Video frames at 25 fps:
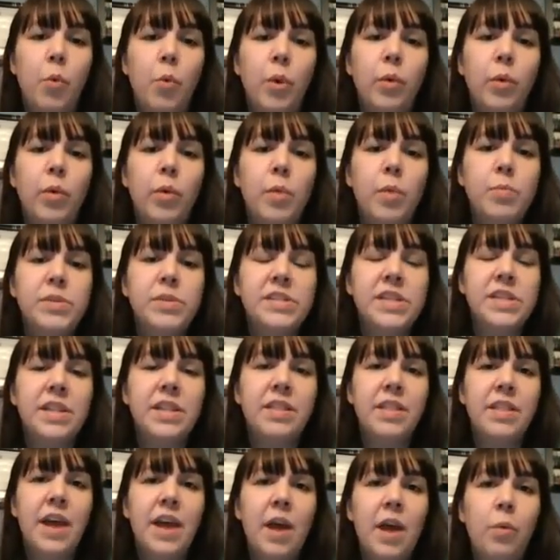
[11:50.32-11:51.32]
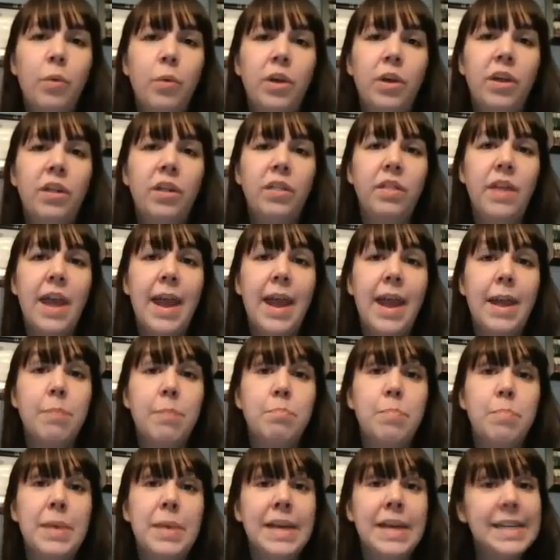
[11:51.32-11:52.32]
We represent that with
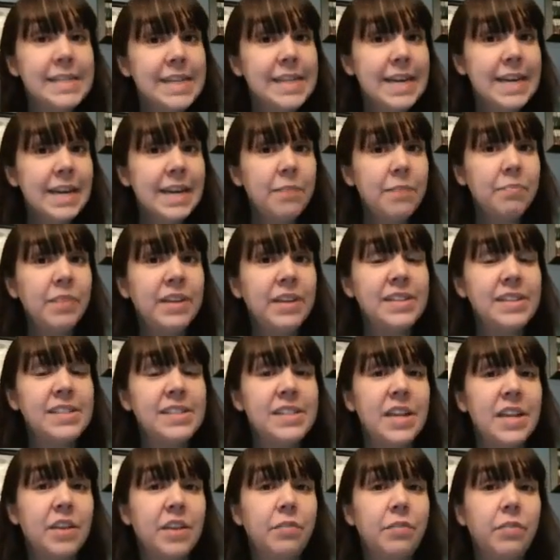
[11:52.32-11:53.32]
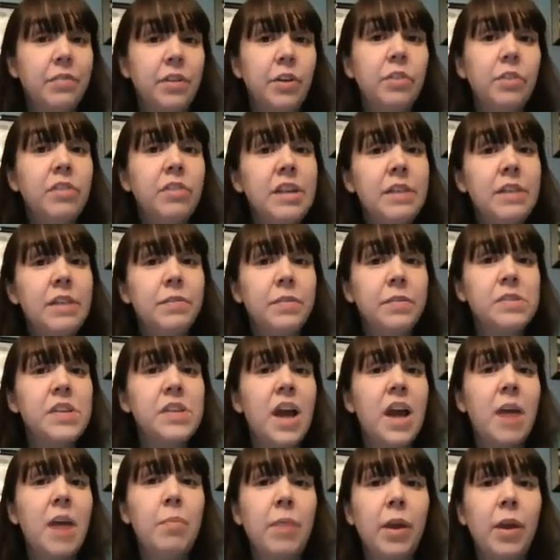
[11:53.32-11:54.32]
a big T instead of little t for
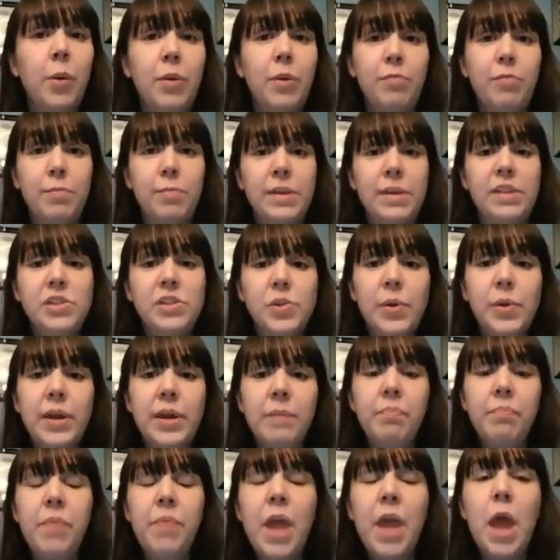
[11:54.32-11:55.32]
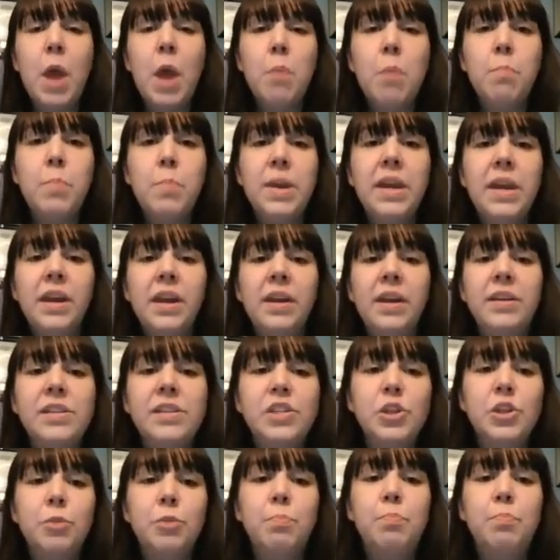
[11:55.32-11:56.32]
time like we've been doing,
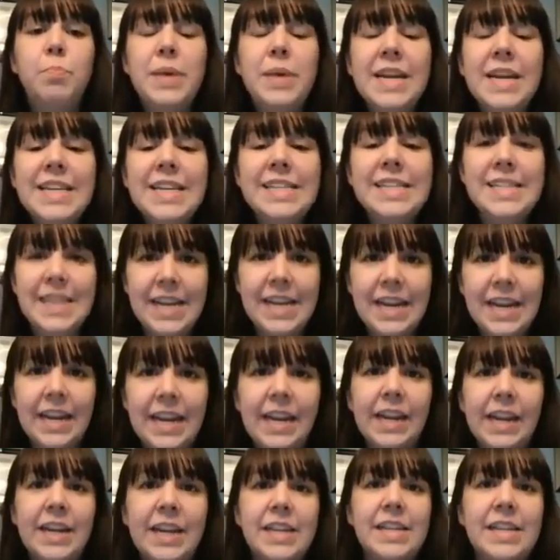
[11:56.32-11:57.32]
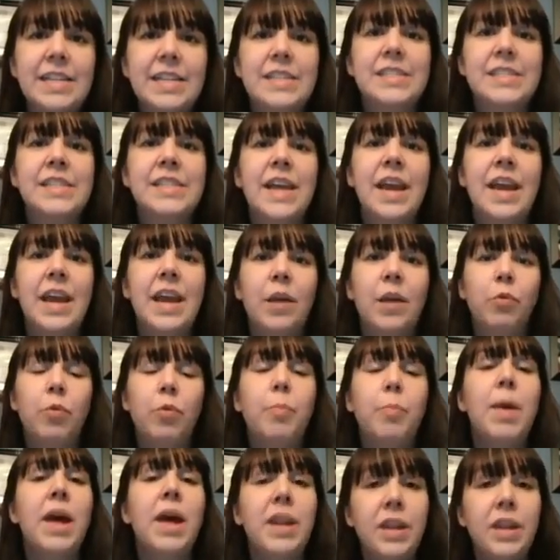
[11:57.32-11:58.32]
because your big T is a
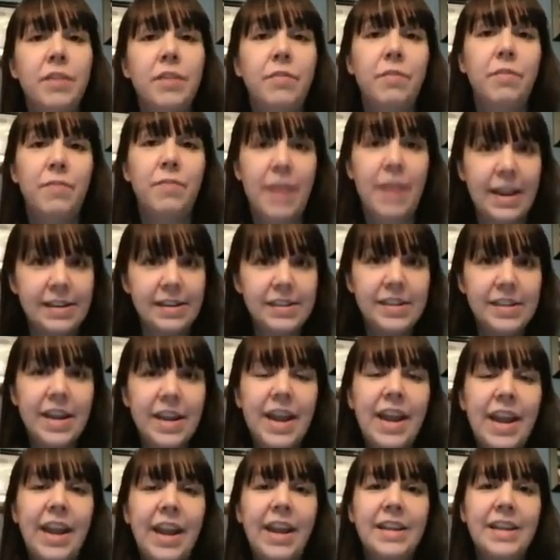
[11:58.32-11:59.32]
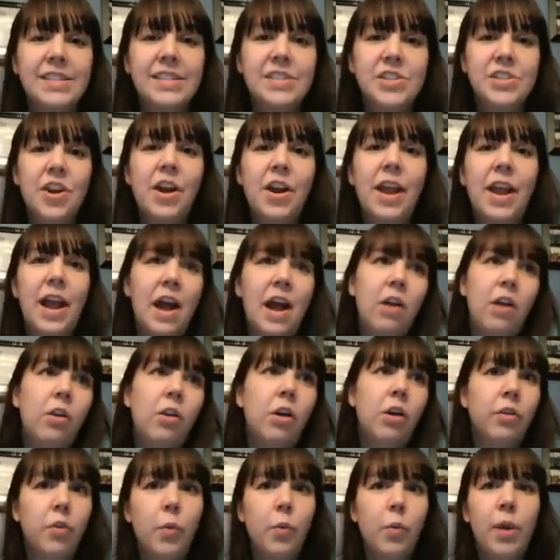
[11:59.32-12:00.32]
repetitive event. It's not how
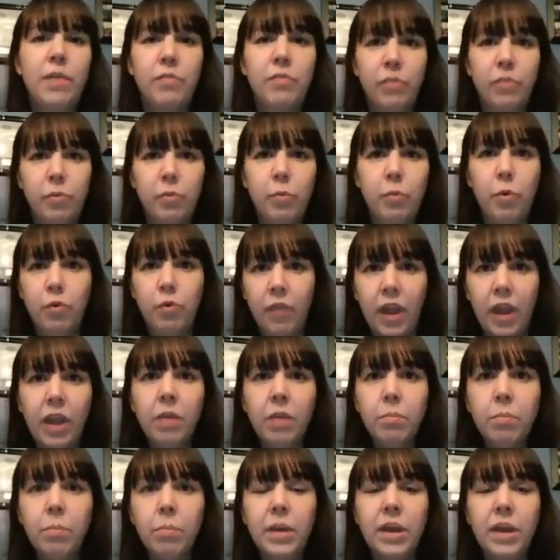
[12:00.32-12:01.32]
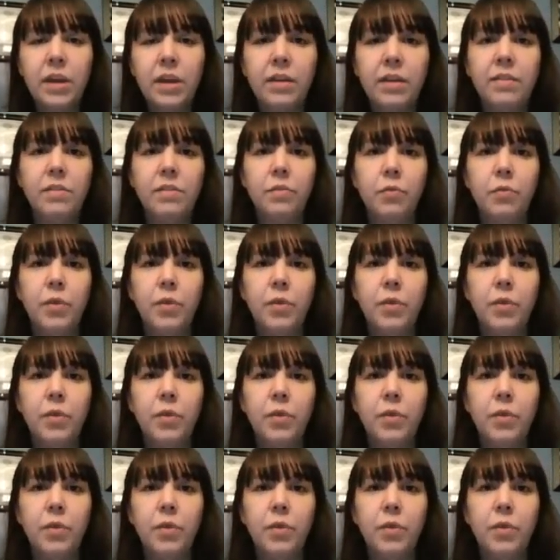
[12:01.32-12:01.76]
long the wave is moving, because